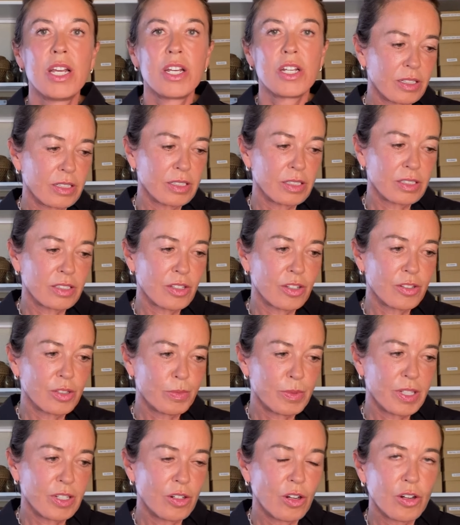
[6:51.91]
It's going to
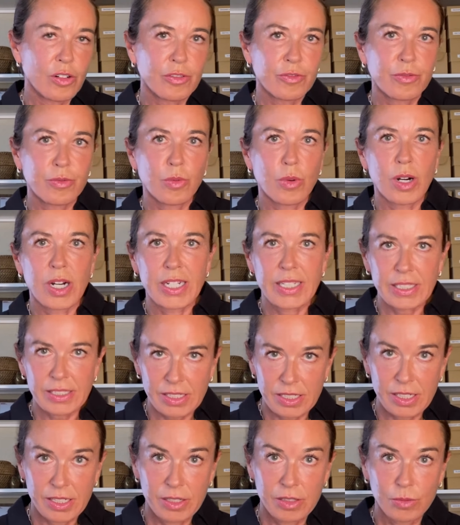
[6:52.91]
be an
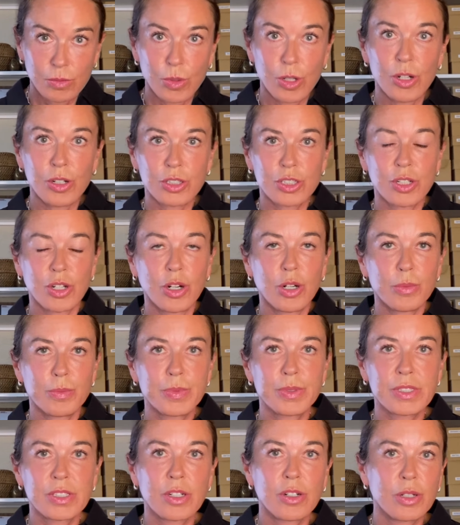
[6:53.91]
off-white worktop.
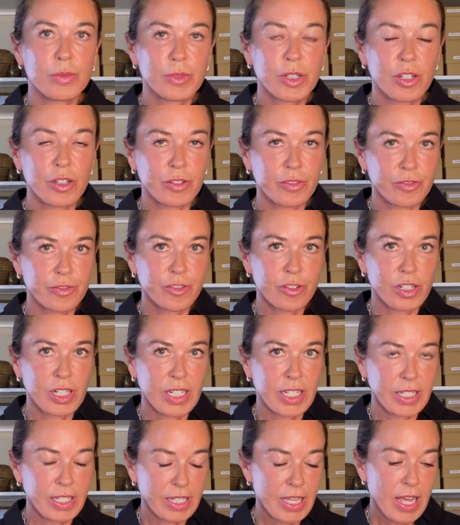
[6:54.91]
So I'm going for
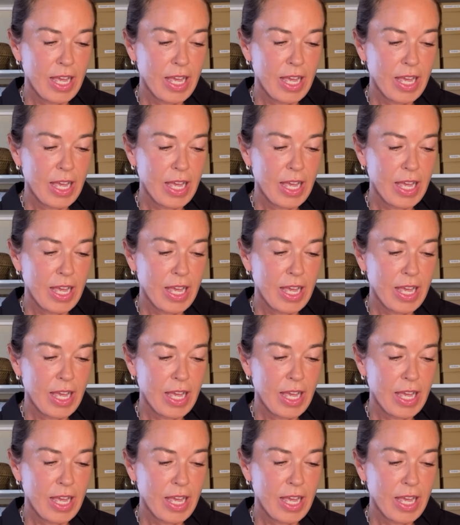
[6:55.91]
a